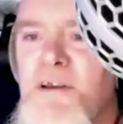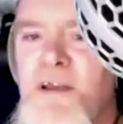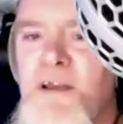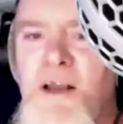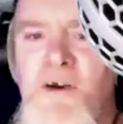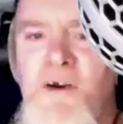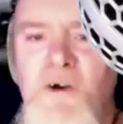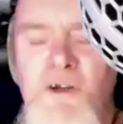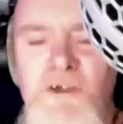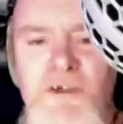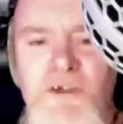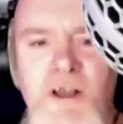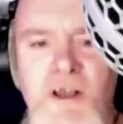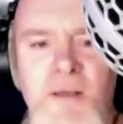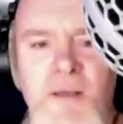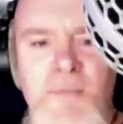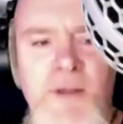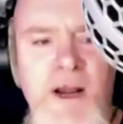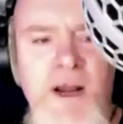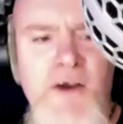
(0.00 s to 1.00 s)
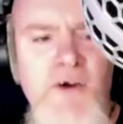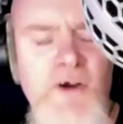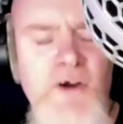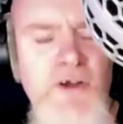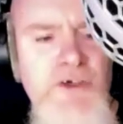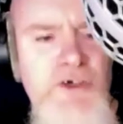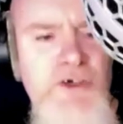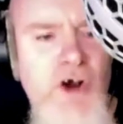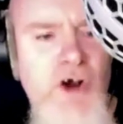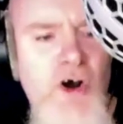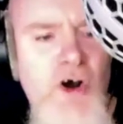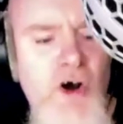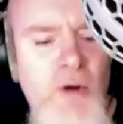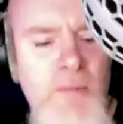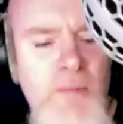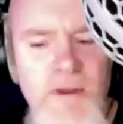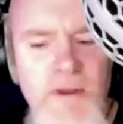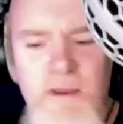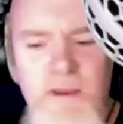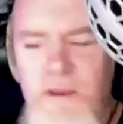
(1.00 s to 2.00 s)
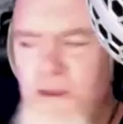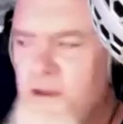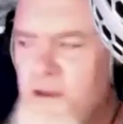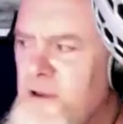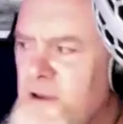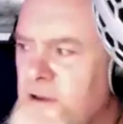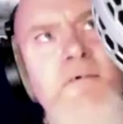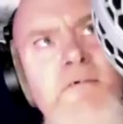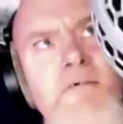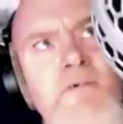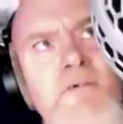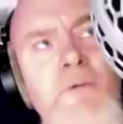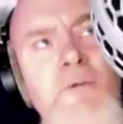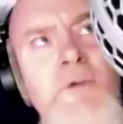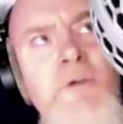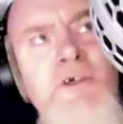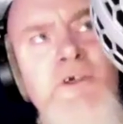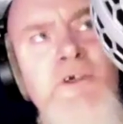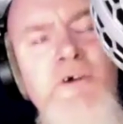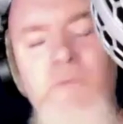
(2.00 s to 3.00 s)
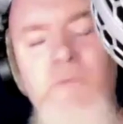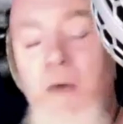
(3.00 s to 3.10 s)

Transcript: I got a job 2 weeks ago.